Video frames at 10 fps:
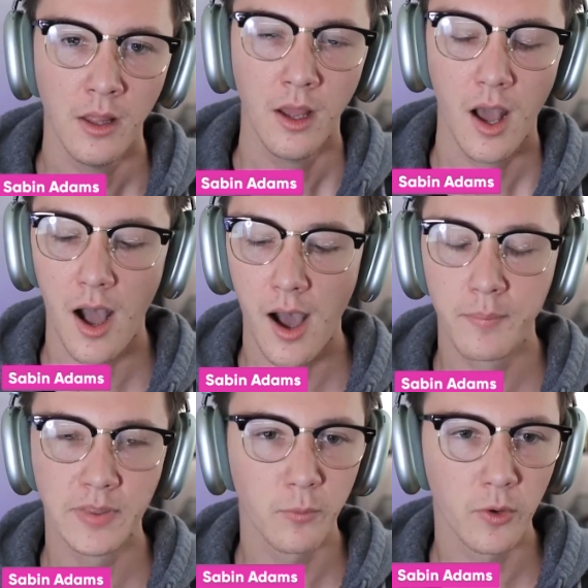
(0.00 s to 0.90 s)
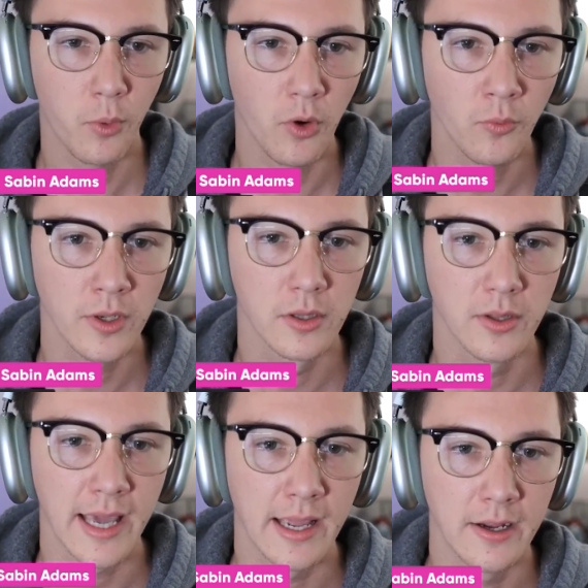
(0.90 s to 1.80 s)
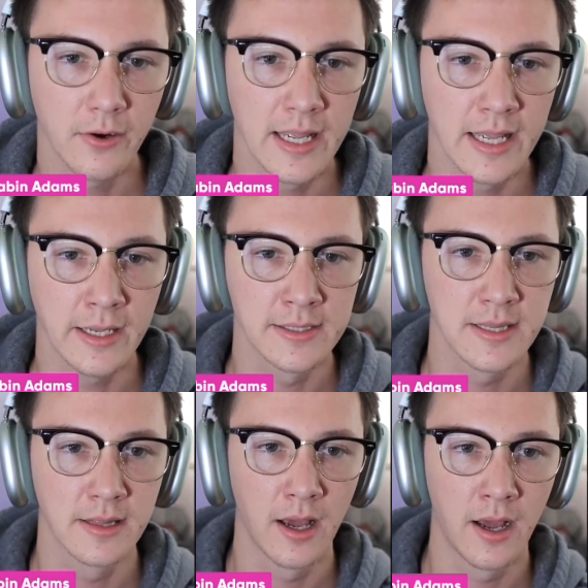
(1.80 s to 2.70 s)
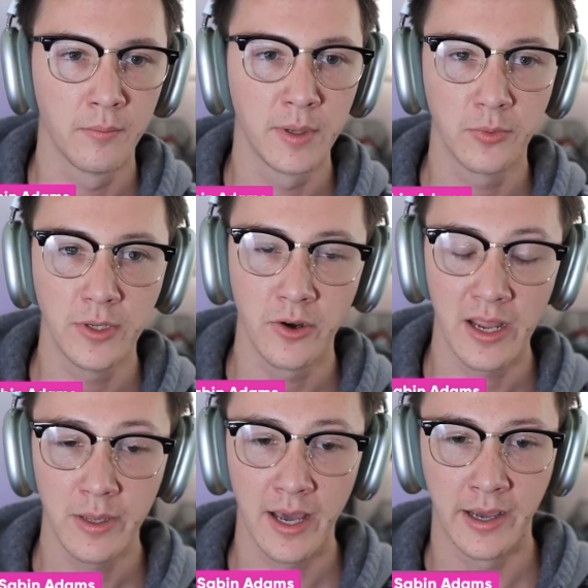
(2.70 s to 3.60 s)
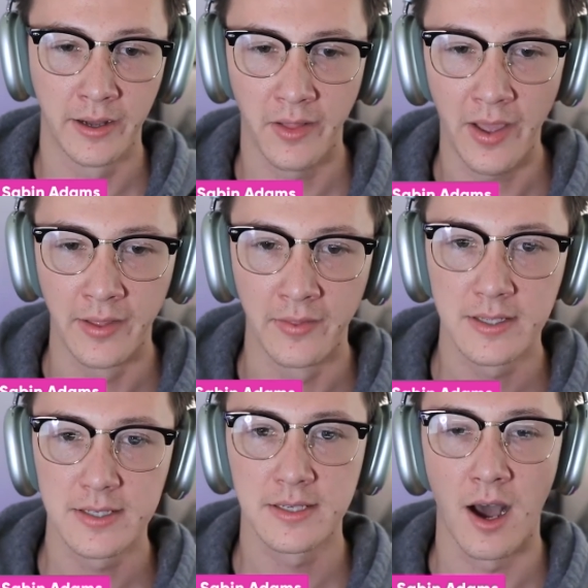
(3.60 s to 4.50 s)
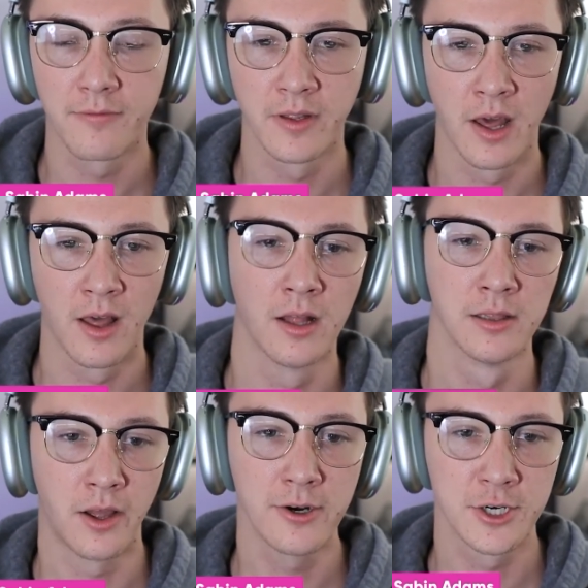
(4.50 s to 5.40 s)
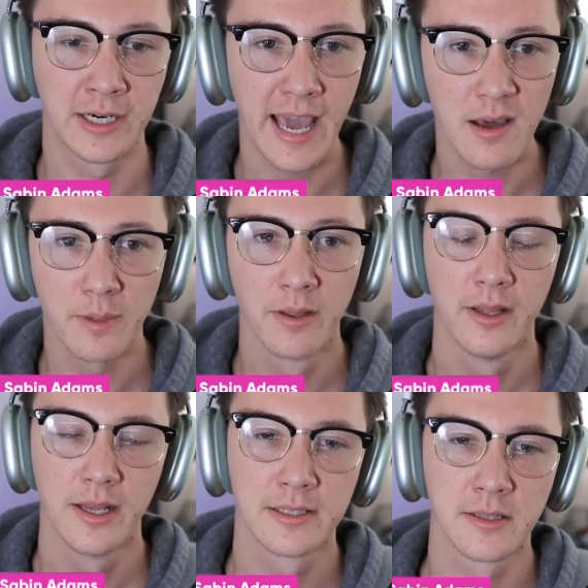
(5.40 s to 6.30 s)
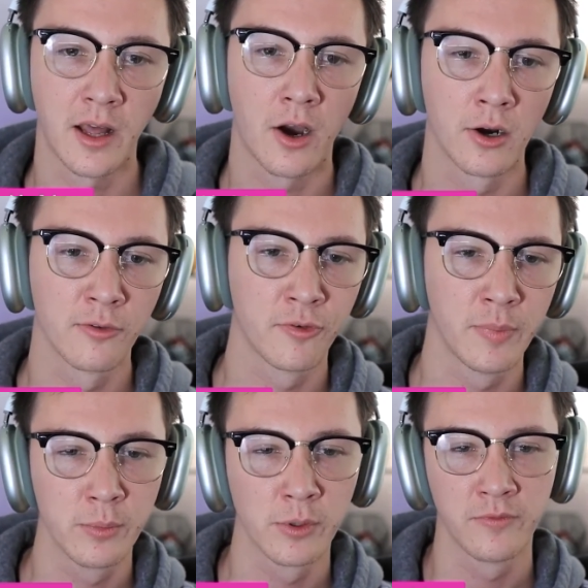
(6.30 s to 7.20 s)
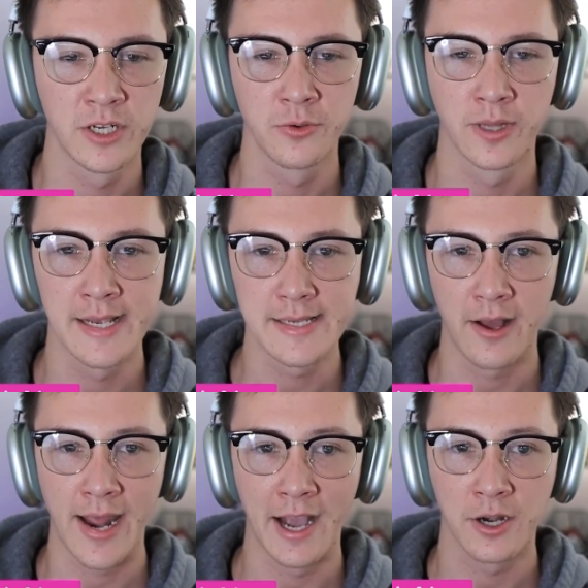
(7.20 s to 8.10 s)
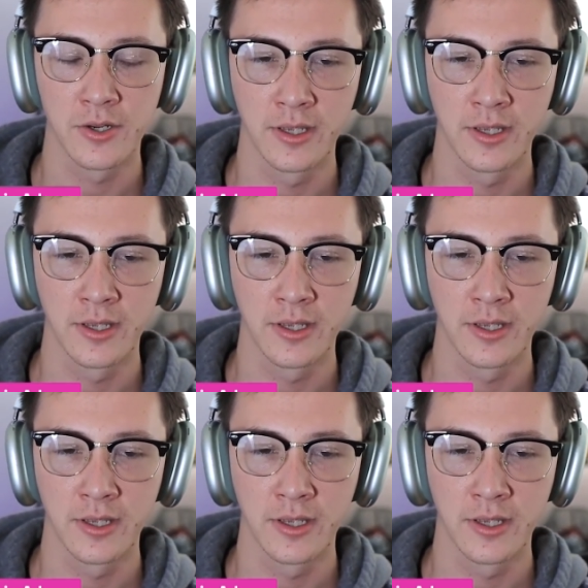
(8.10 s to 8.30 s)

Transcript: But the more important one to look at here is between your API and client. This is often a larger gap. It's a lot harder for people to visualize how to actually